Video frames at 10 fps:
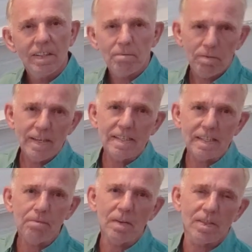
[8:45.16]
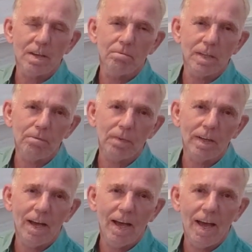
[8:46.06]
then please give me a thumbs
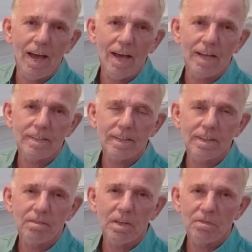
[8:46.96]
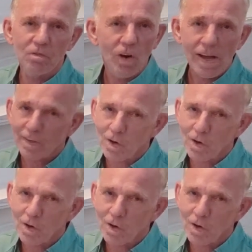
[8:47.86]
up and write a